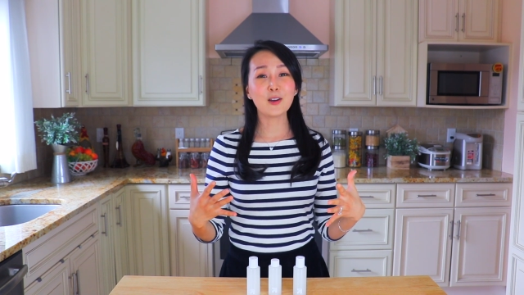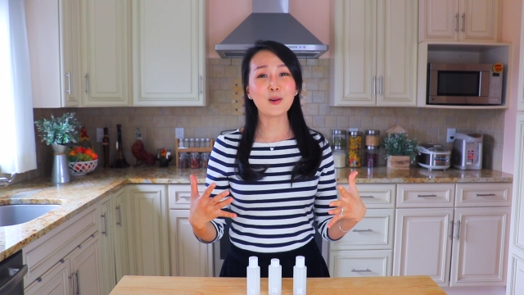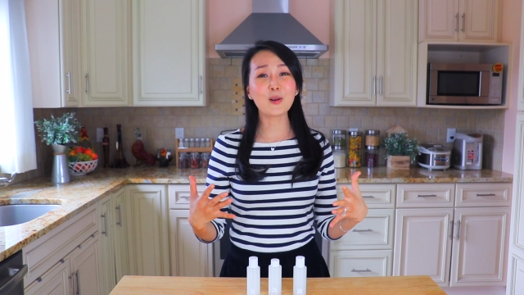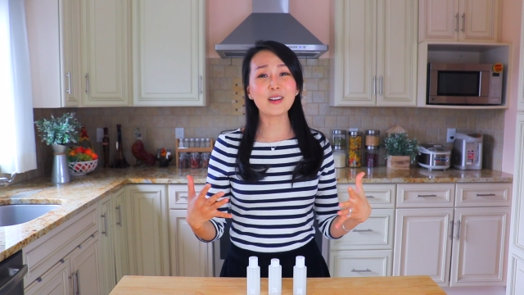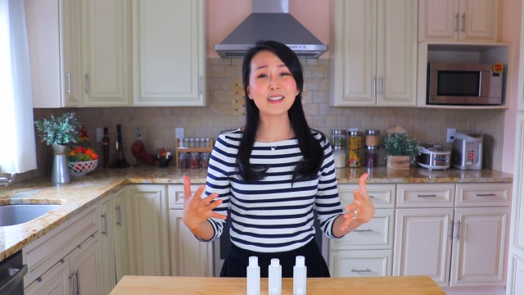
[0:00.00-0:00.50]

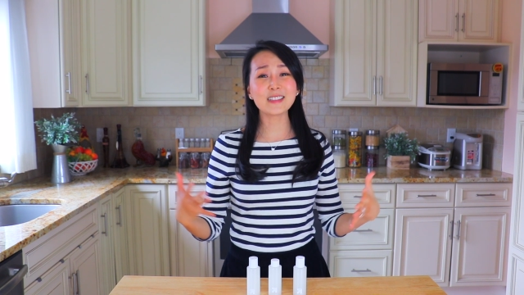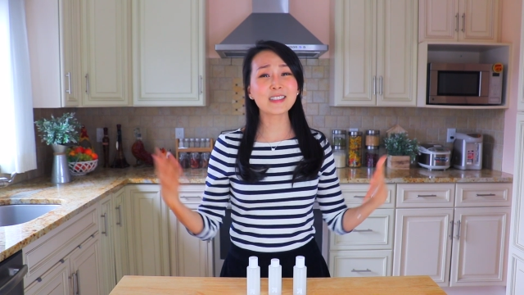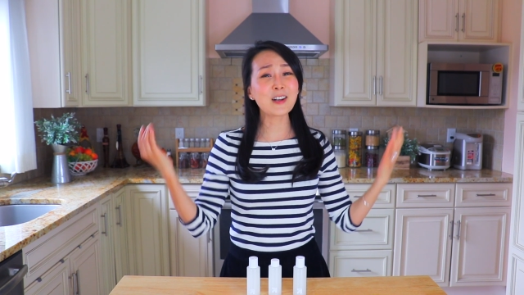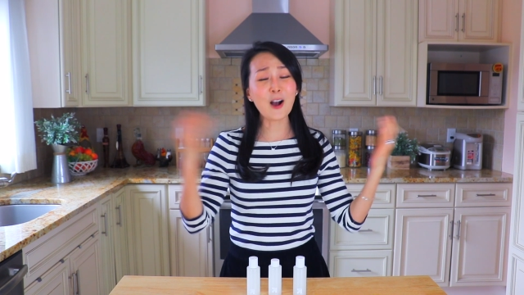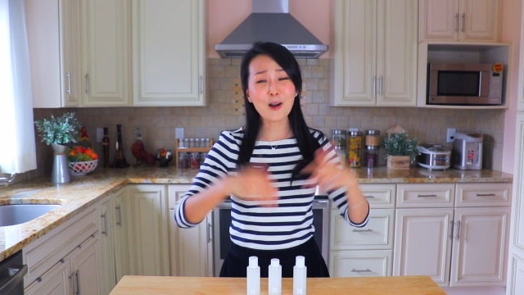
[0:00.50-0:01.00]
or
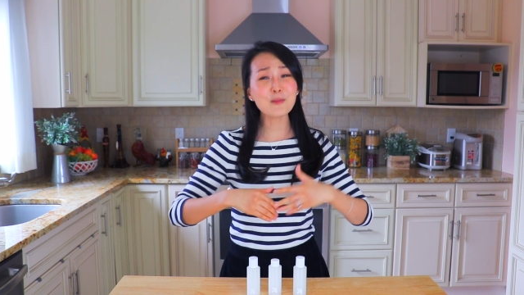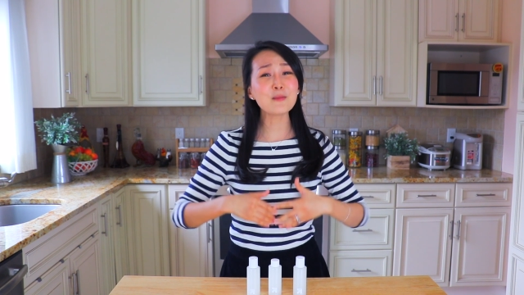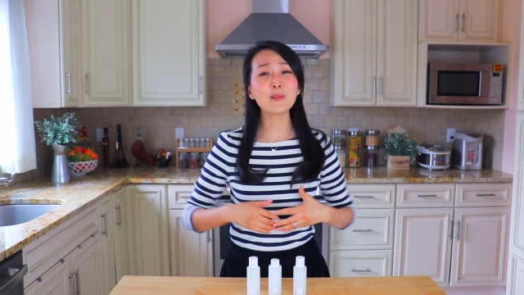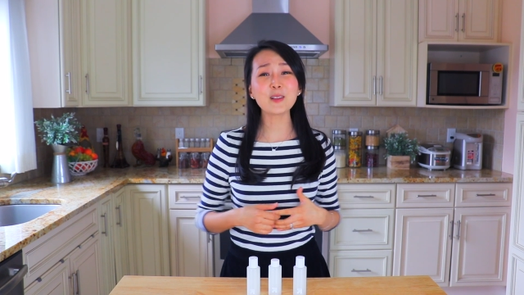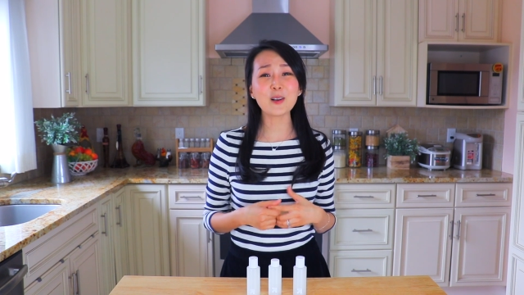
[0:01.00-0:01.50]
just
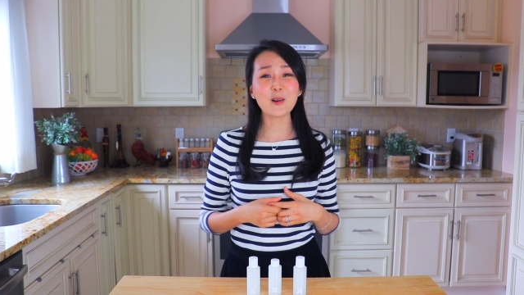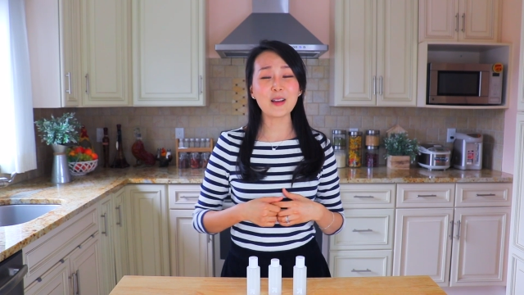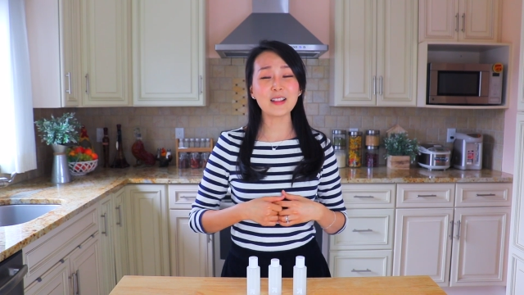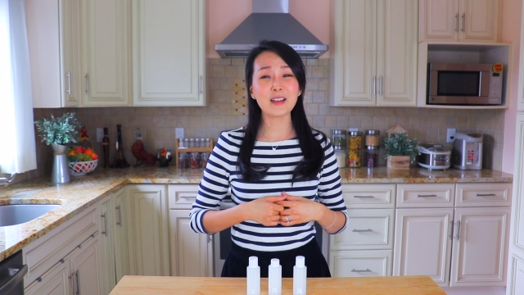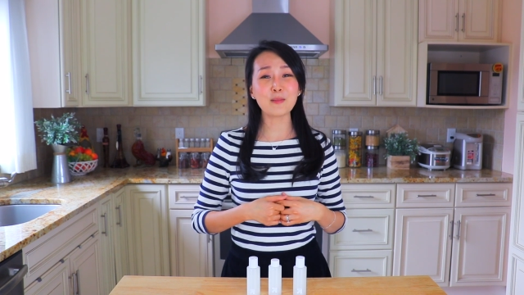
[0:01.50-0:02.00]
comment below
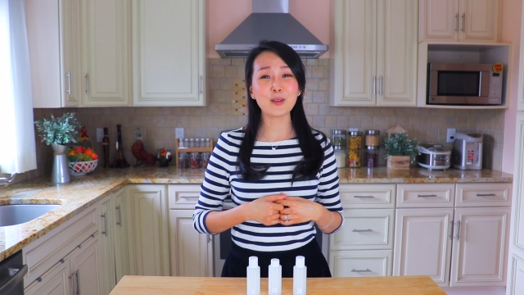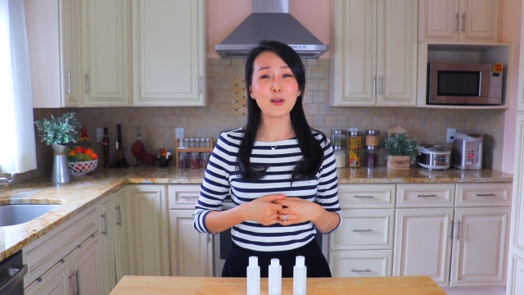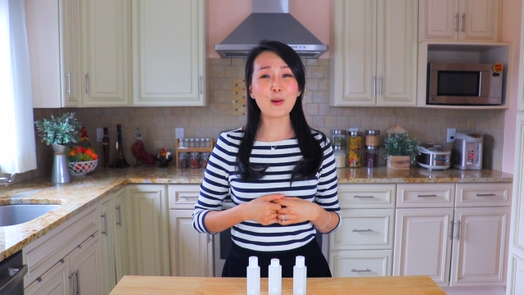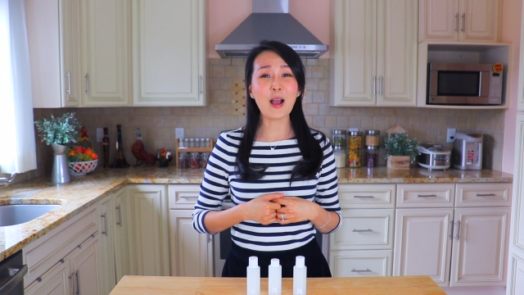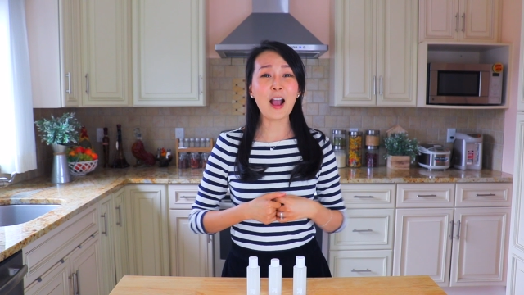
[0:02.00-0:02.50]
and let me
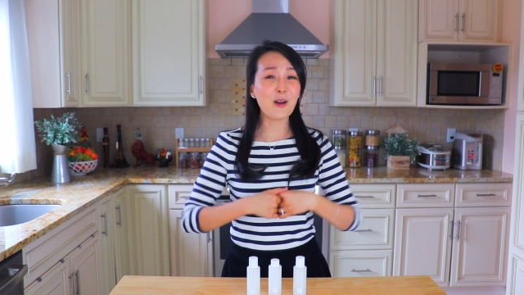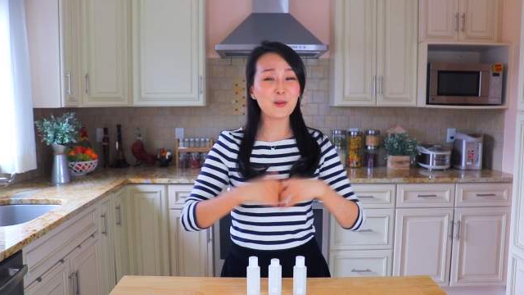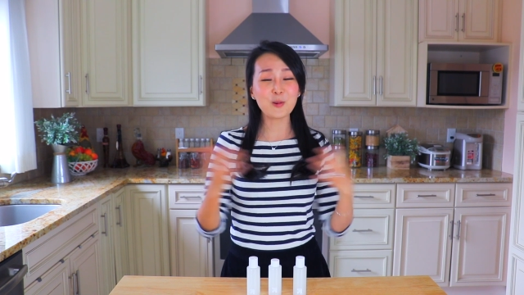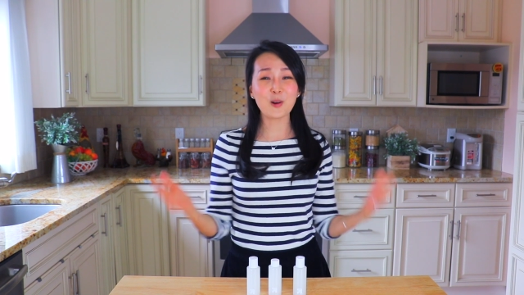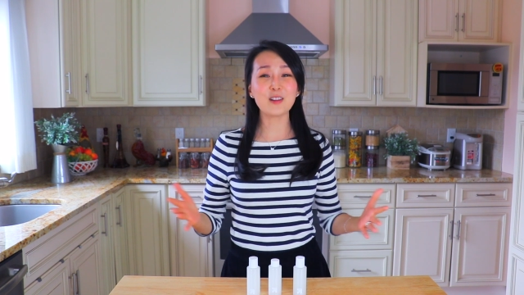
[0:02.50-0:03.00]
know how
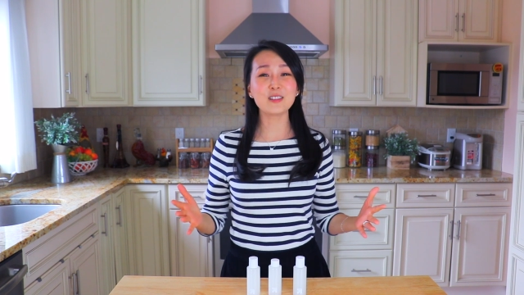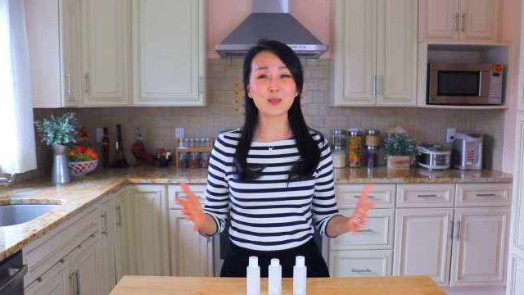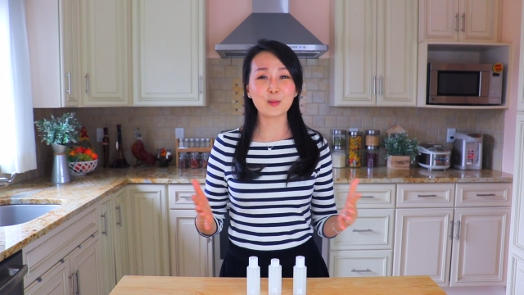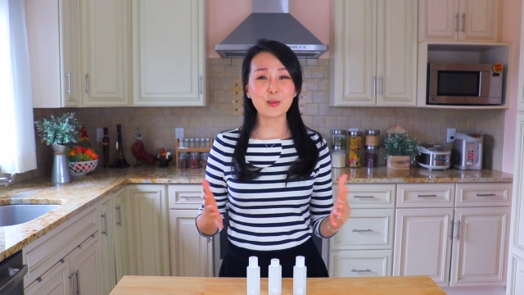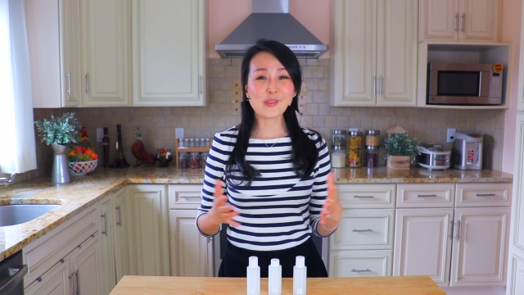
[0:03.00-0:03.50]
you are
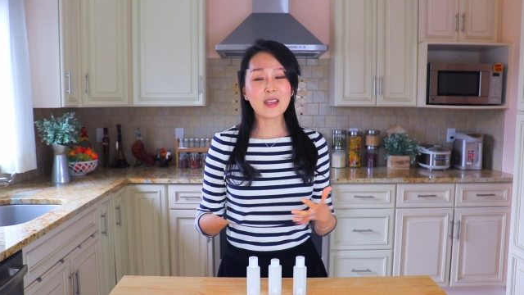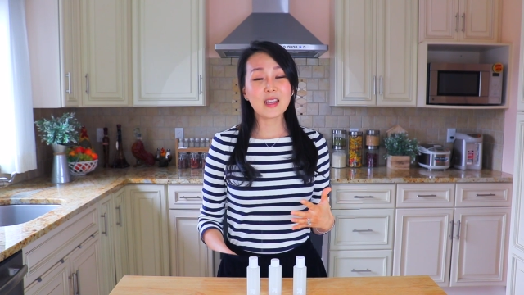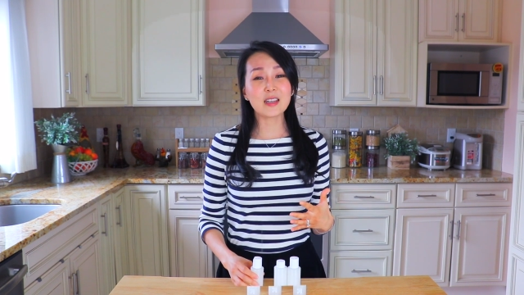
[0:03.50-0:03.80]
doing.